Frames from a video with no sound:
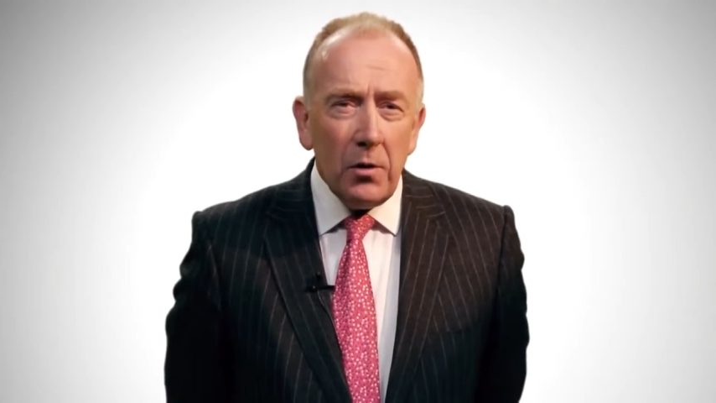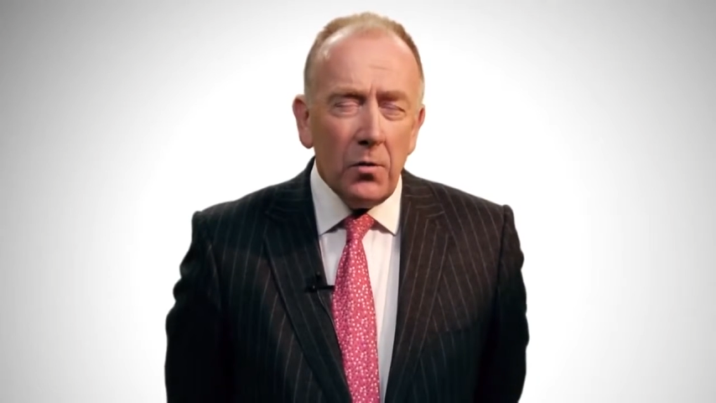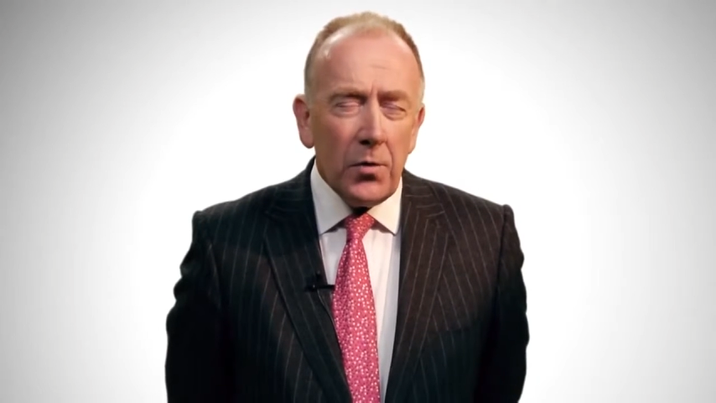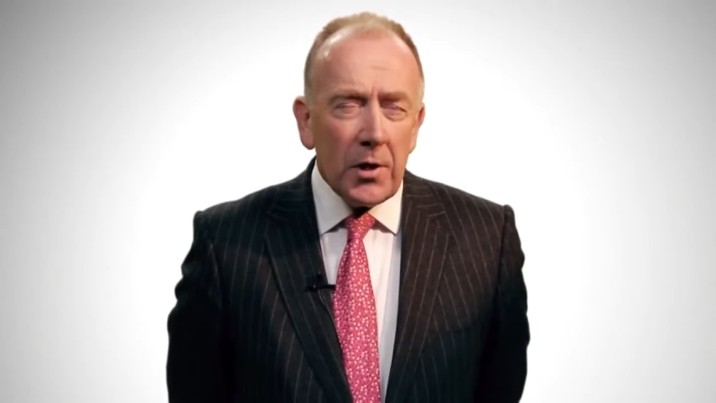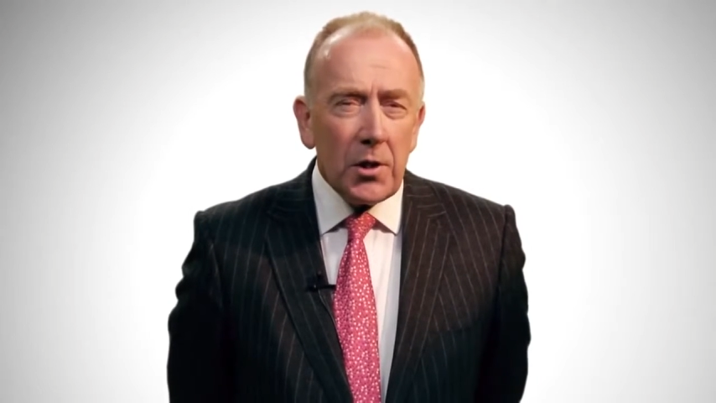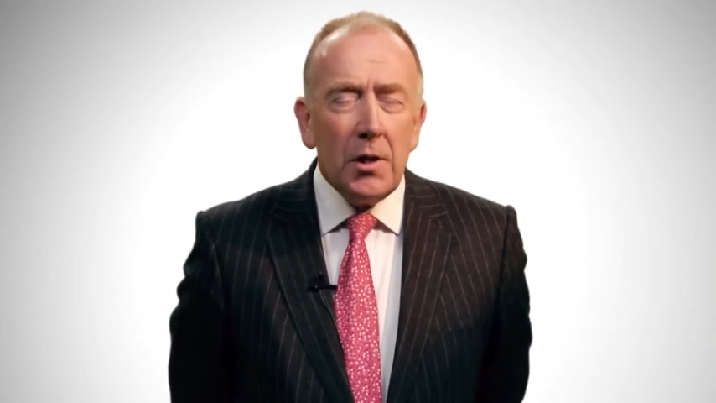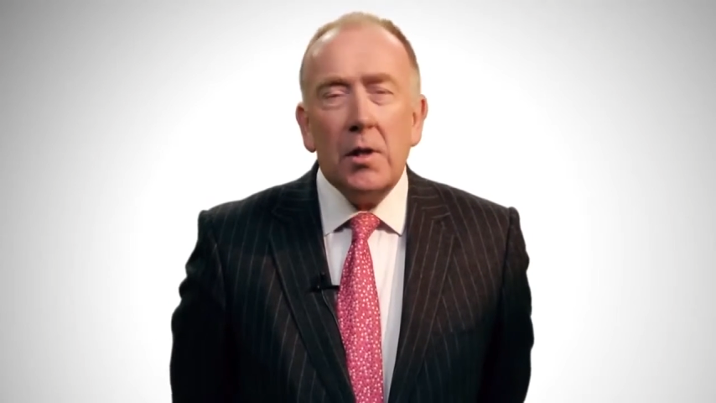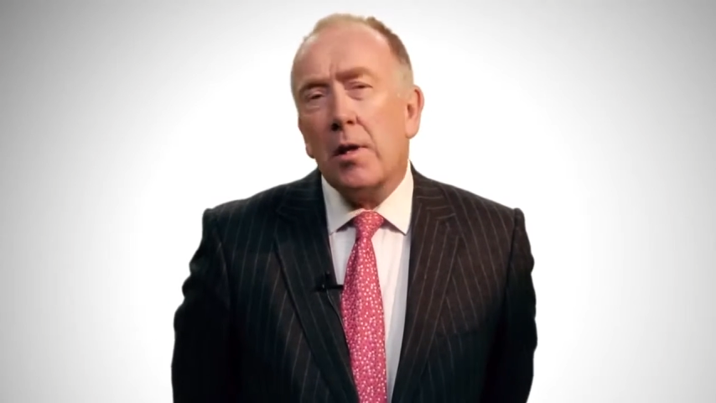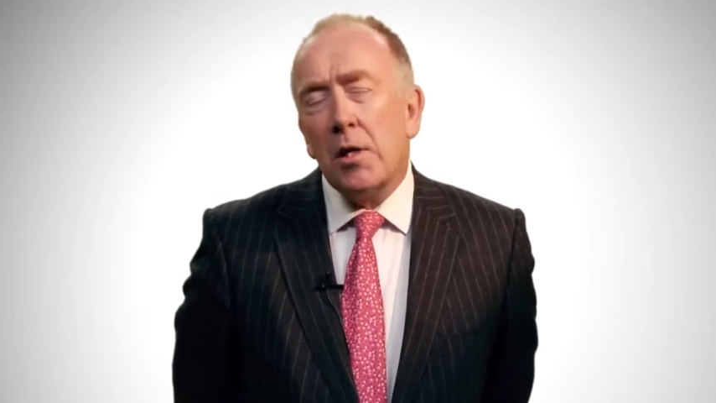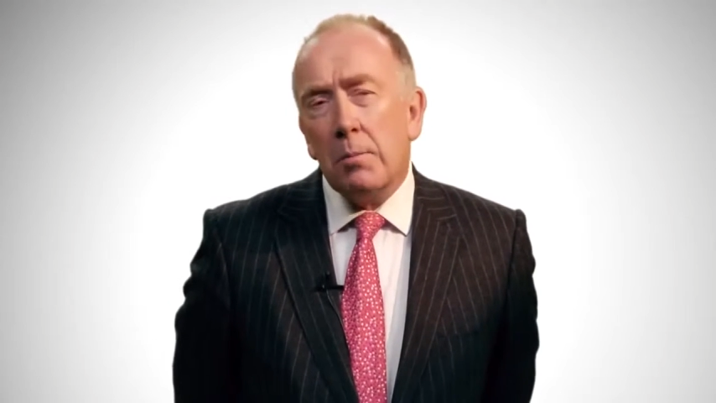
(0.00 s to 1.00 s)
of a
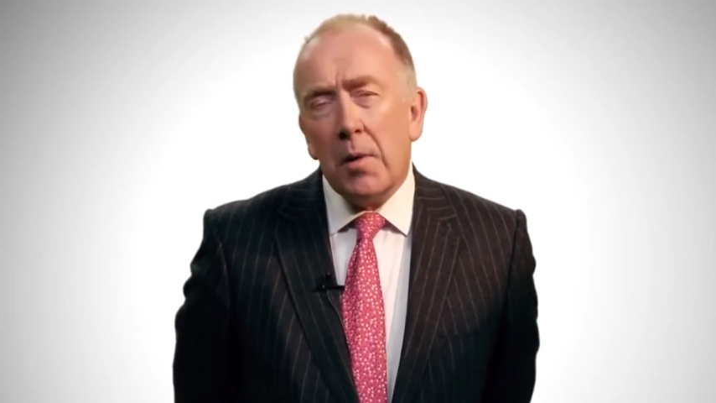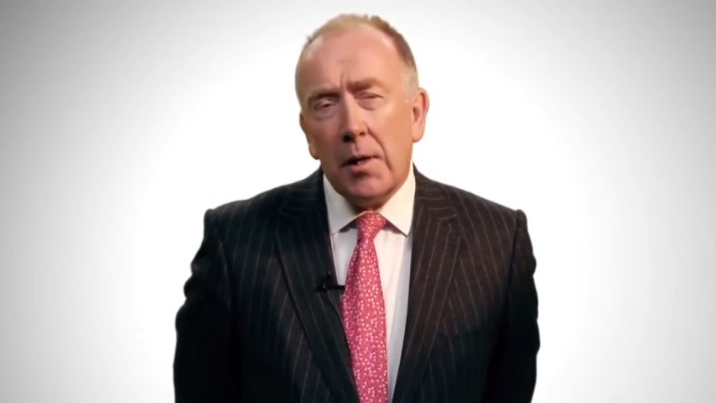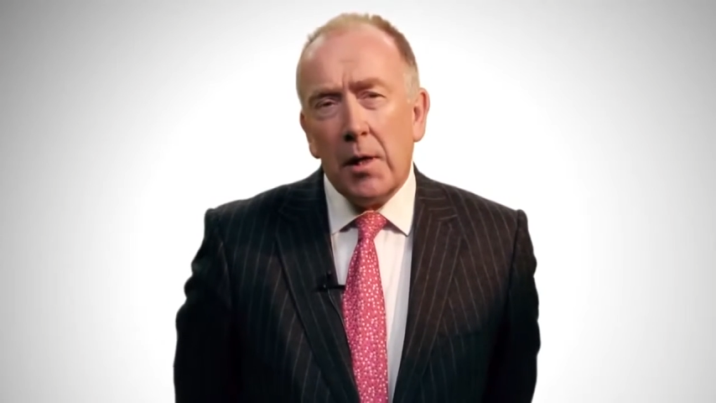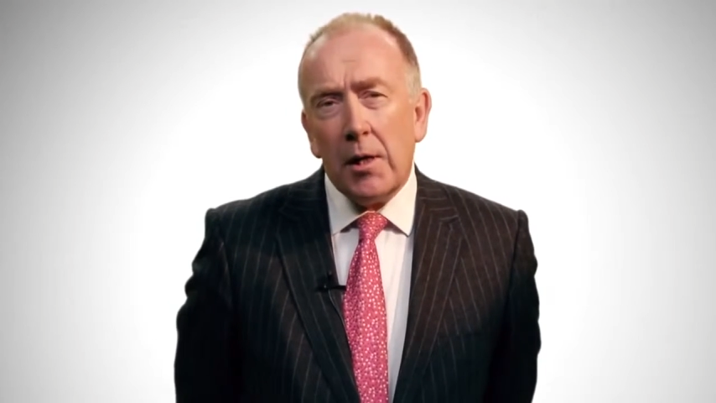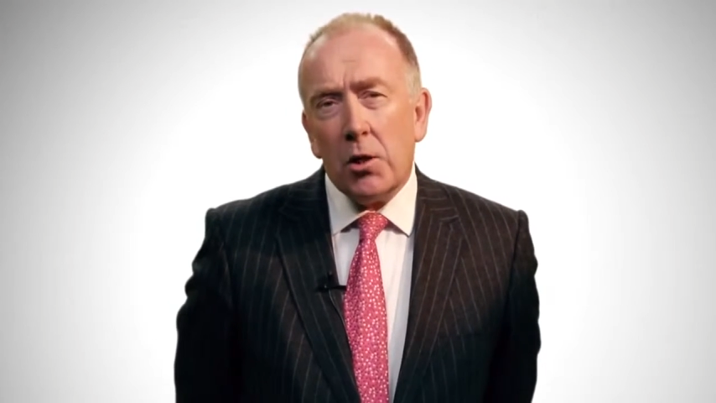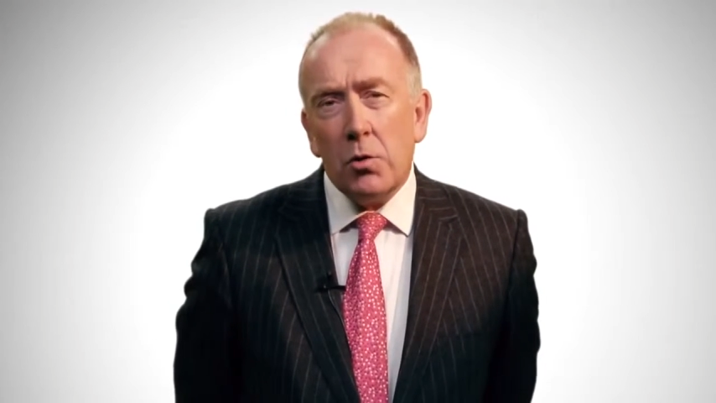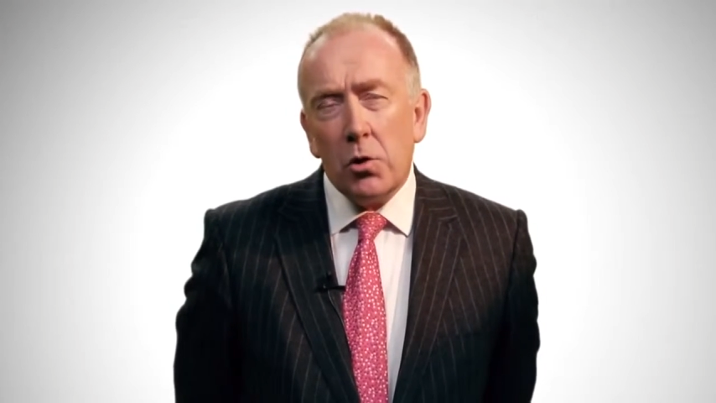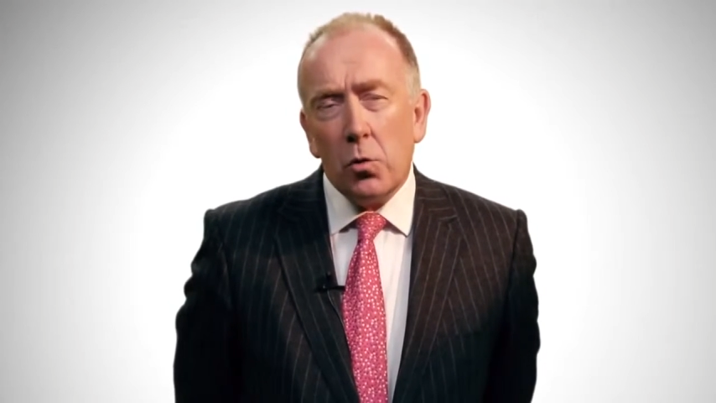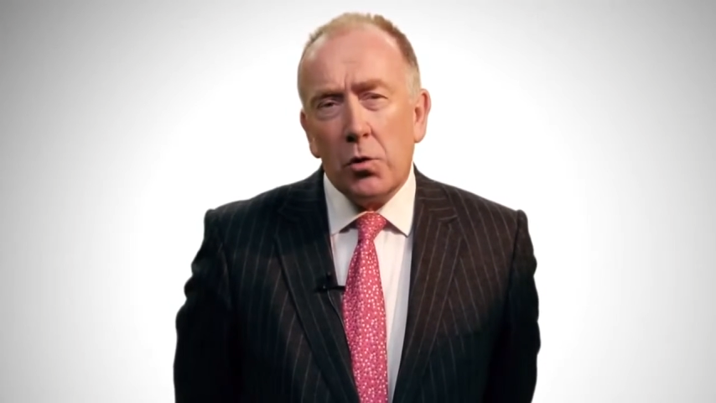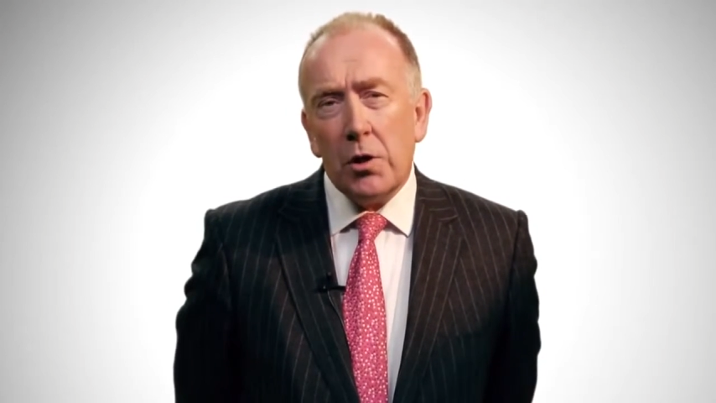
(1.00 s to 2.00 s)
university that is making its
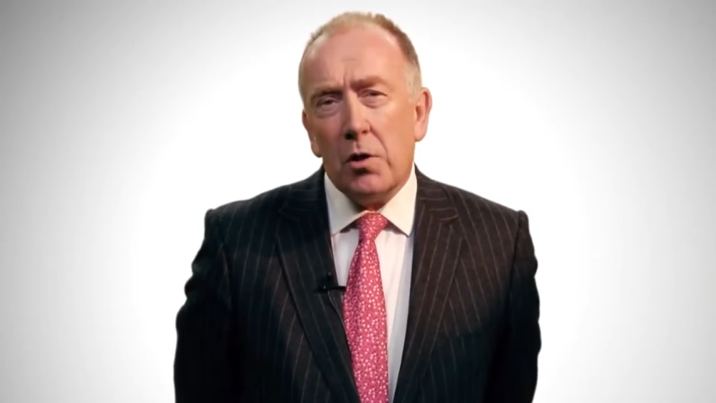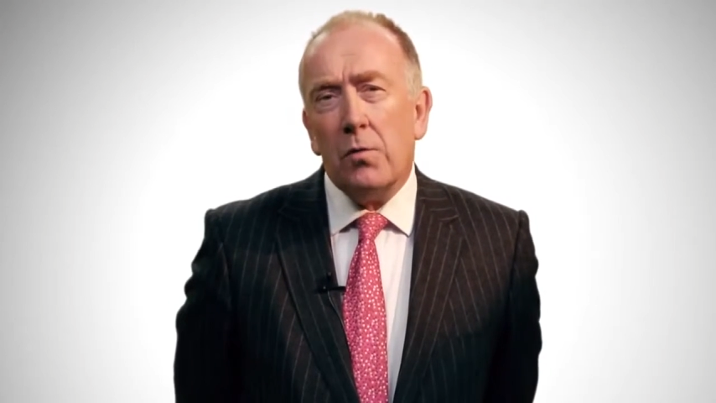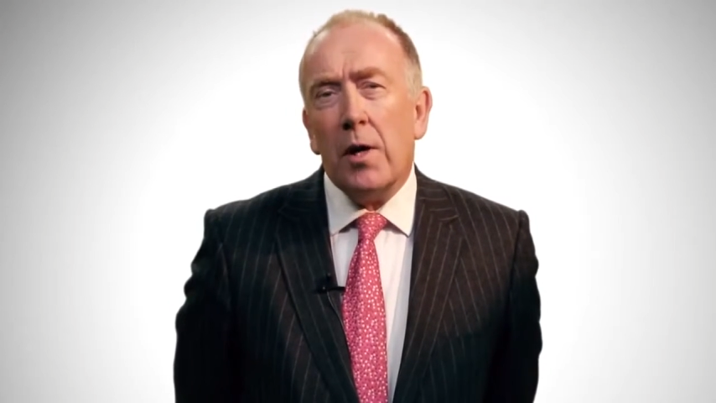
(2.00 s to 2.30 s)
resources